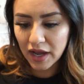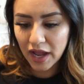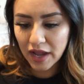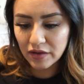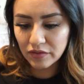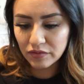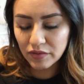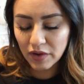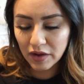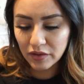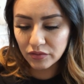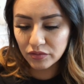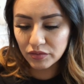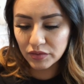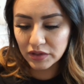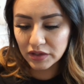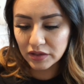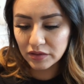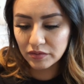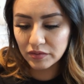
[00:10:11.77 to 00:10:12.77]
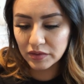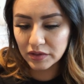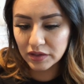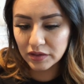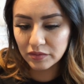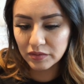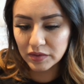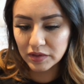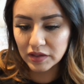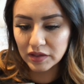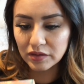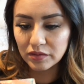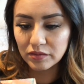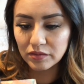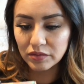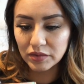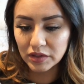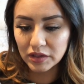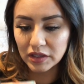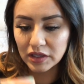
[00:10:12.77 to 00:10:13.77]
I, I really, really, really,
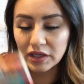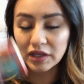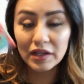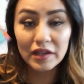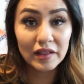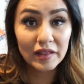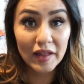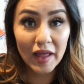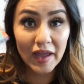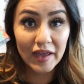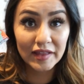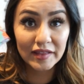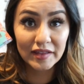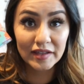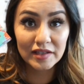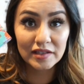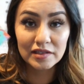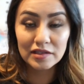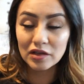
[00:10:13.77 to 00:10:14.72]
really like these.